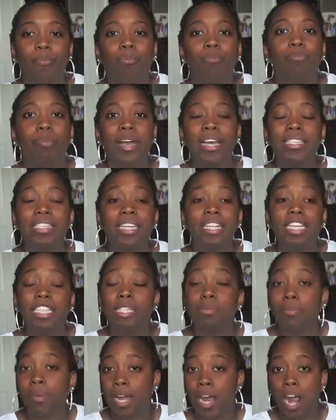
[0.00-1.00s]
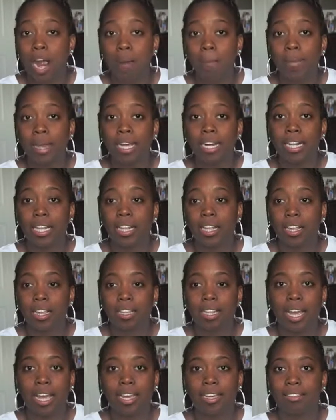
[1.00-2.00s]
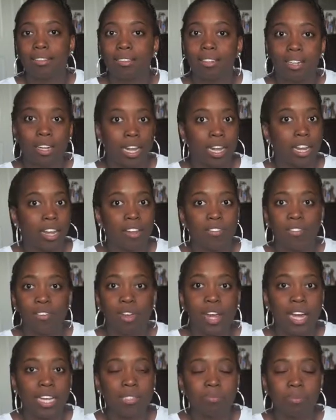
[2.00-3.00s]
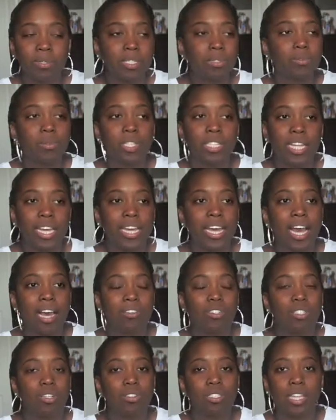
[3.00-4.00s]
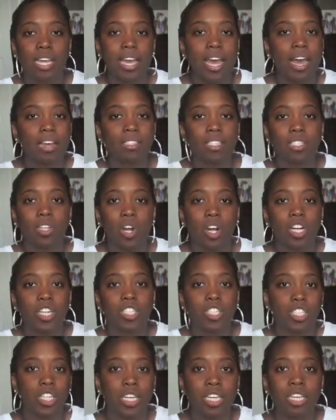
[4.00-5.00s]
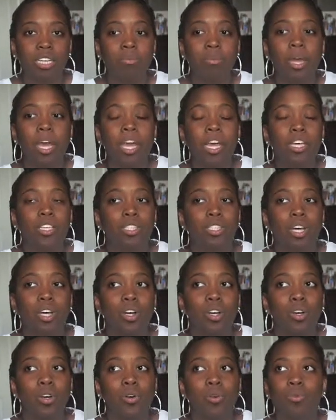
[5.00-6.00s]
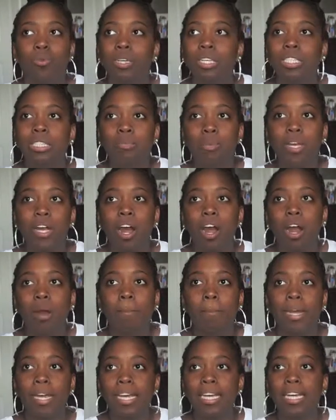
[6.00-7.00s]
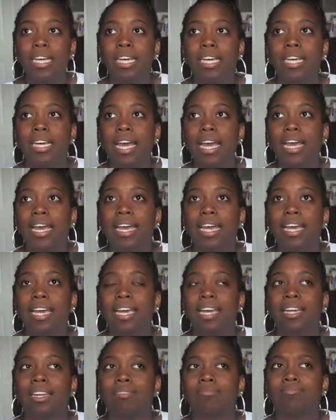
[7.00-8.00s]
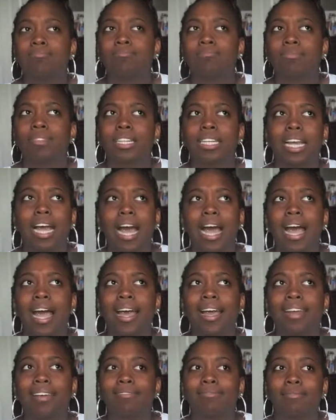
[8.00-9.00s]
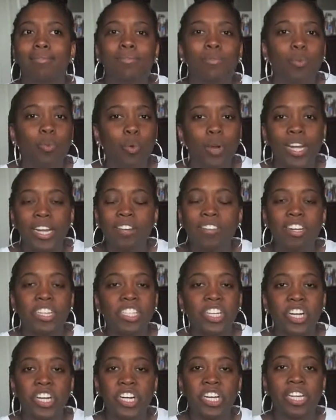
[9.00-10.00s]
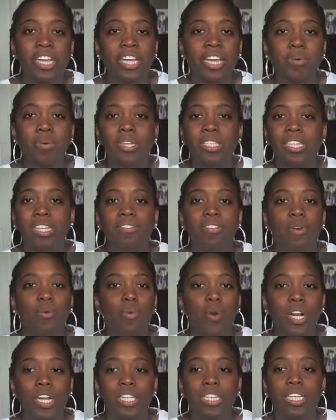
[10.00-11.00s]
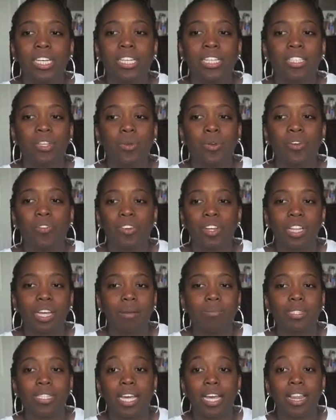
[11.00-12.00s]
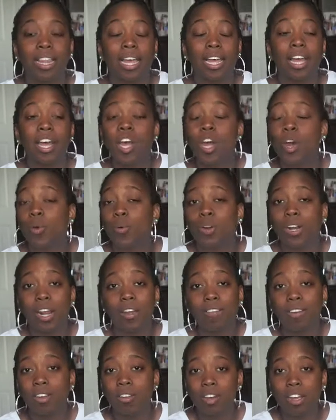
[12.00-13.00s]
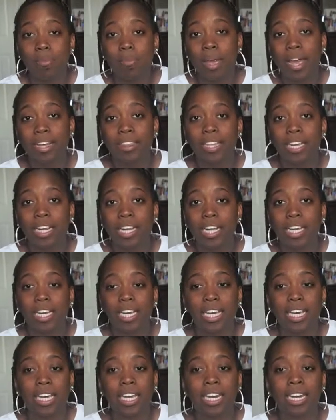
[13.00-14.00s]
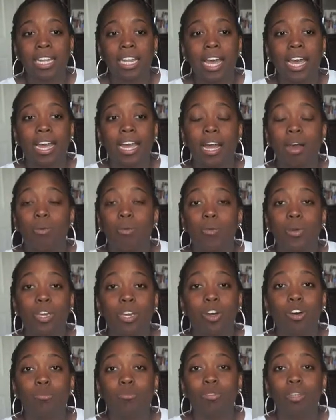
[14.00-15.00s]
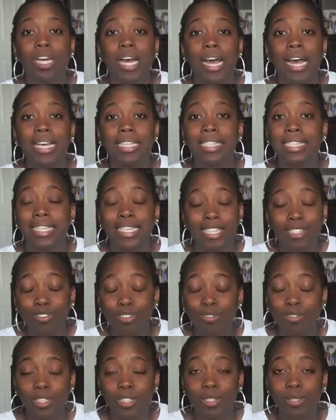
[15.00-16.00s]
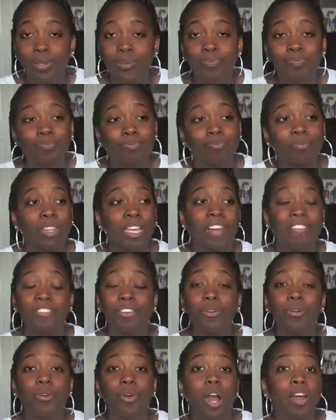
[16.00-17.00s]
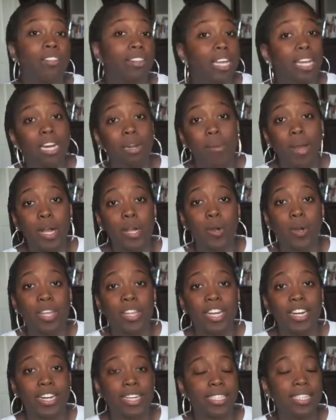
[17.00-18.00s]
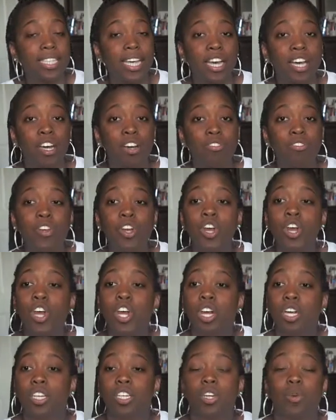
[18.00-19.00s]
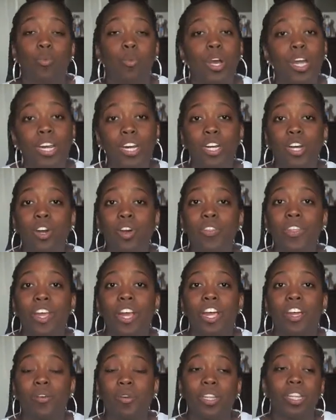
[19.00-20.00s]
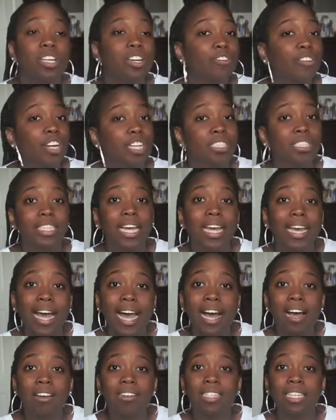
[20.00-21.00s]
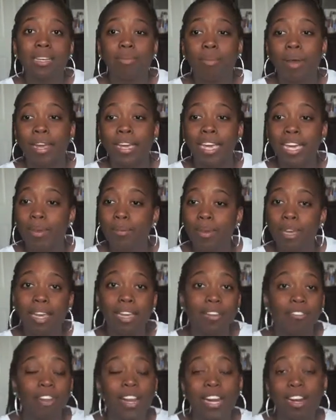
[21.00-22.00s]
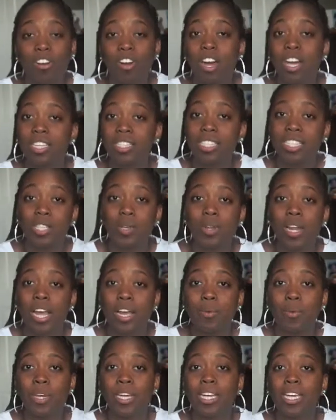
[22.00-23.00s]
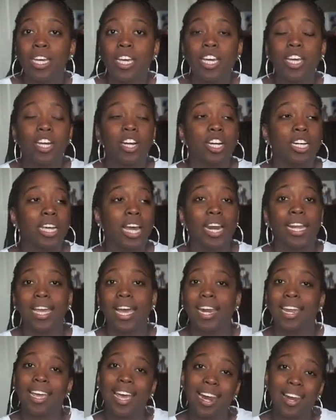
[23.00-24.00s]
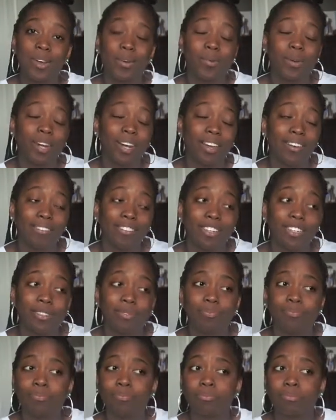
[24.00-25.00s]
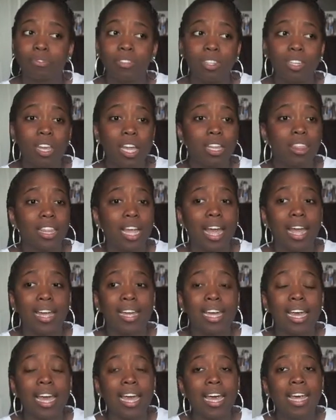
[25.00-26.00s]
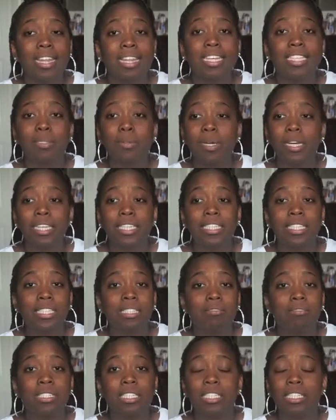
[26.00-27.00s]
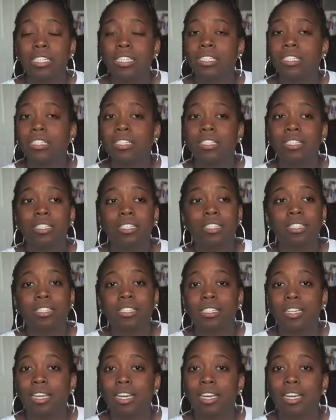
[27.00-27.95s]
basically spent our money, like if you guys have been to a steakhouse, you know steakhouses aren't cheap. So we spent our money and got what in return. Like, it wasn't even worth it. So we were really upset. Like, we're never going back there again. Like, we hope you guys see this review. If you are thinking about going there yourself, you wanted to go there, you were looking for a steakhouse in Miami and you ran across this one like we did, or yada yada yada, whatever. Like, this place, it was just,